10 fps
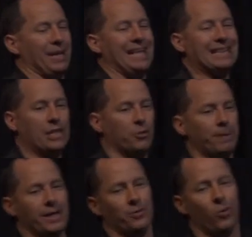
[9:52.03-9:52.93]
a little
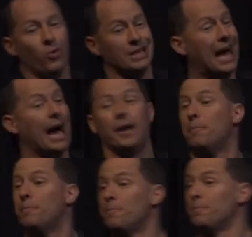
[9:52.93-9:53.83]
bit or a lot?
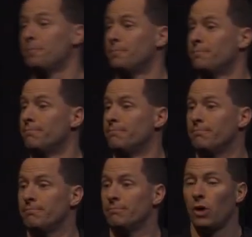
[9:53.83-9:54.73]

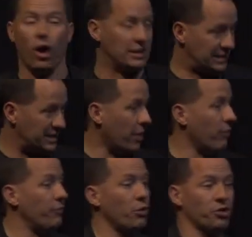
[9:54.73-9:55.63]
All right, several
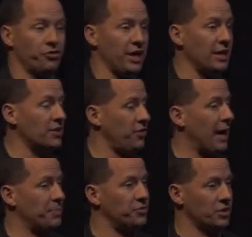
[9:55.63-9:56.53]
of you are saying this
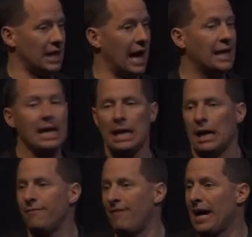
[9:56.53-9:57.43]
happens a lot.
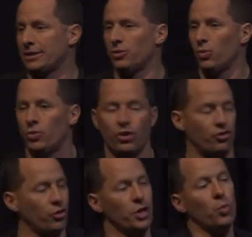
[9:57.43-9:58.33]
In fact, there's
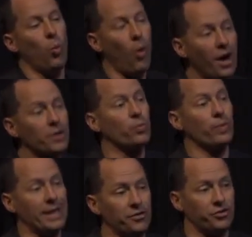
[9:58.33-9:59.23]
only one
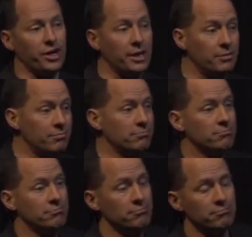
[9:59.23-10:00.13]
reason
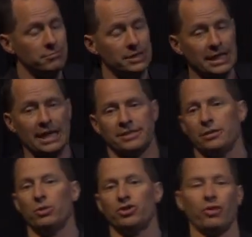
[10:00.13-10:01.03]
You get
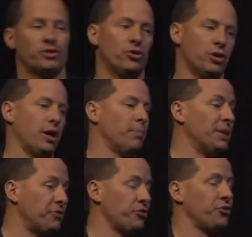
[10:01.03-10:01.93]
someone drunk to hook up, and
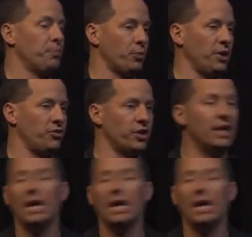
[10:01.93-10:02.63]
it's a simple reason.